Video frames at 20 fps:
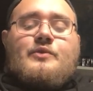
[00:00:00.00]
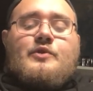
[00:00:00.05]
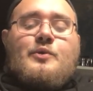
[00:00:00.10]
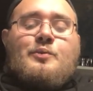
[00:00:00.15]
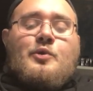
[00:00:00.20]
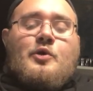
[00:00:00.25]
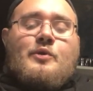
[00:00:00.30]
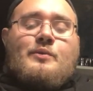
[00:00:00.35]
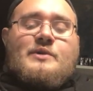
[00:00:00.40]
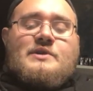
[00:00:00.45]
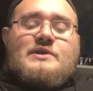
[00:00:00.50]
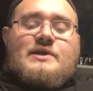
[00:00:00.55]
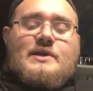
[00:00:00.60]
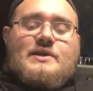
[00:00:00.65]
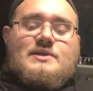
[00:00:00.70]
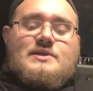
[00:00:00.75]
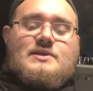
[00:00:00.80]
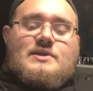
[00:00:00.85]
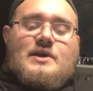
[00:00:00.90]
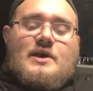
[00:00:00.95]
The
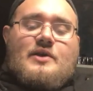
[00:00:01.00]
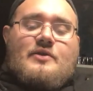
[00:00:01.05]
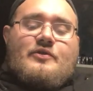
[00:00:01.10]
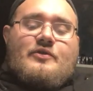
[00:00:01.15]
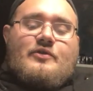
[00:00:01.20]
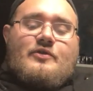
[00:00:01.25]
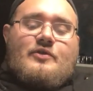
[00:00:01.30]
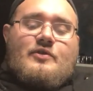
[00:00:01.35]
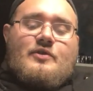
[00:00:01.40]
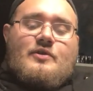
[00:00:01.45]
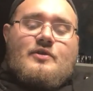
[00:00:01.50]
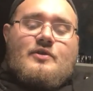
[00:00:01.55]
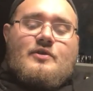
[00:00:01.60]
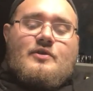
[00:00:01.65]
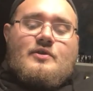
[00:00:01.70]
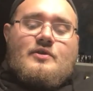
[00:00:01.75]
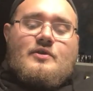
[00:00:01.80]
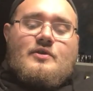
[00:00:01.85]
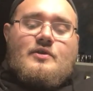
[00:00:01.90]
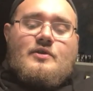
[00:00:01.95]
Permatex stuff,
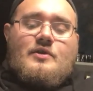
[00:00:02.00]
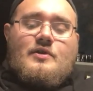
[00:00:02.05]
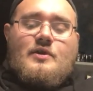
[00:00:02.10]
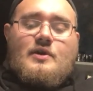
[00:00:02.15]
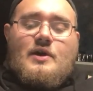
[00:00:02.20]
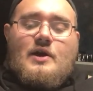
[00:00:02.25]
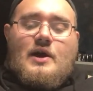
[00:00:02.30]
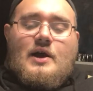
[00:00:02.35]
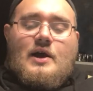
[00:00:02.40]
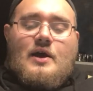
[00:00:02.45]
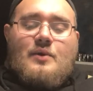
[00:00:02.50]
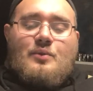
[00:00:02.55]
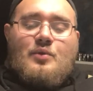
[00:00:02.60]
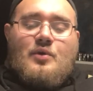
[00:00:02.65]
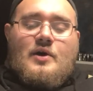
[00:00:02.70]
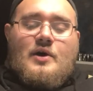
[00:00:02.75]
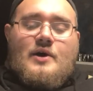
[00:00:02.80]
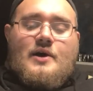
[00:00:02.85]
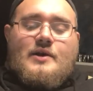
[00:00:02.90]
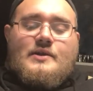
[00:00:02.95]
I
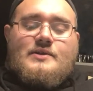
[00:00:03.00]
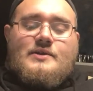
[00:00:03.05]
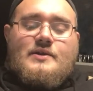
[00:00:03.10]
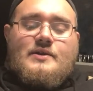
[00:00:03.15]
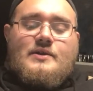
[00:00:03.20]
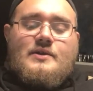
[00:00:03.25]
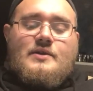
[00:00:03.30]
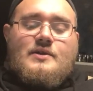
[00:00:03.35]
bought